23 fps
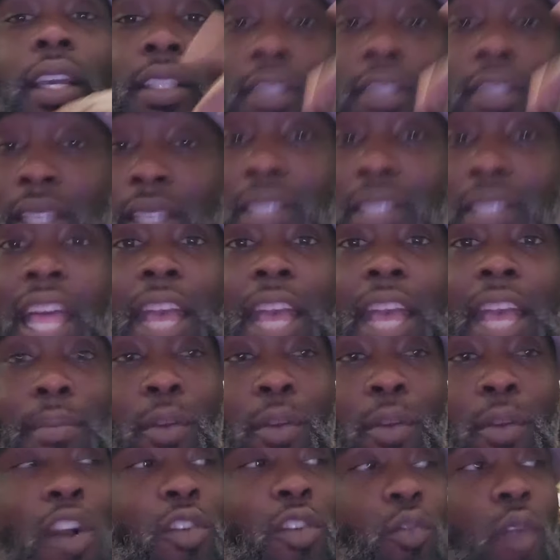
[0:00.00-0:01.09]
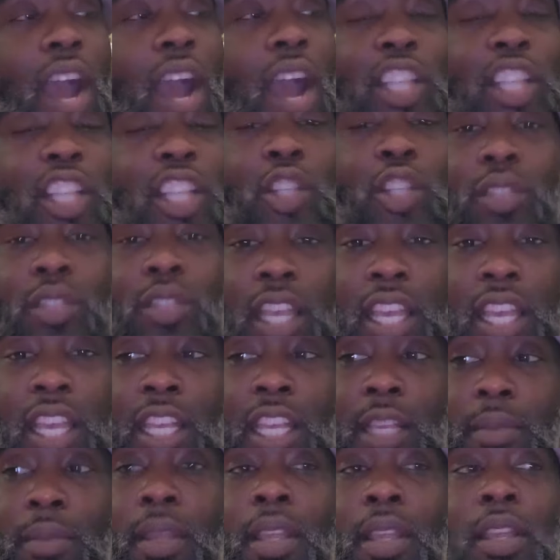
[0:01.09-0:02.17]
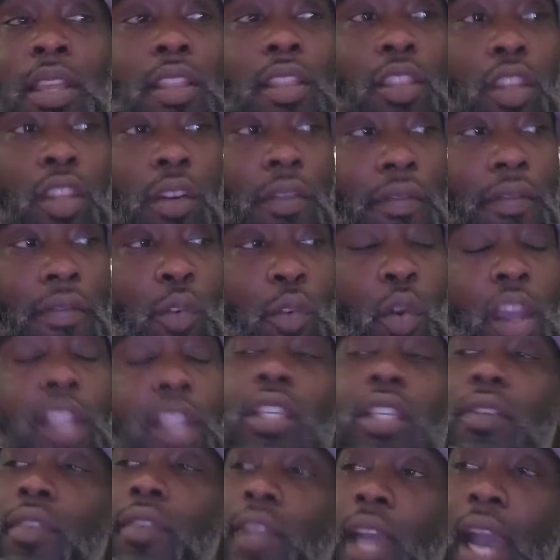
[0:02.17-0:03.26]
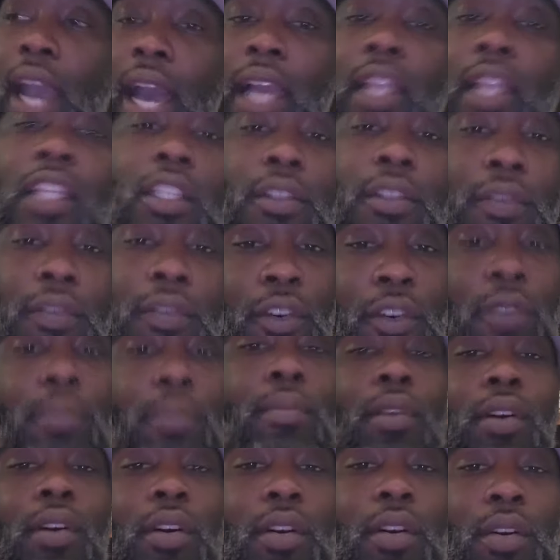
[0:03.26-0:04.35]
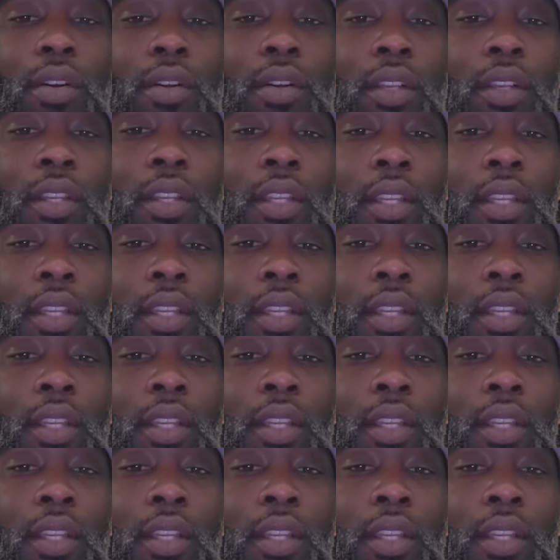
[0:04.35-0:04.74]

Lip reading: Just like Mark Rogers' name, the voice of college football.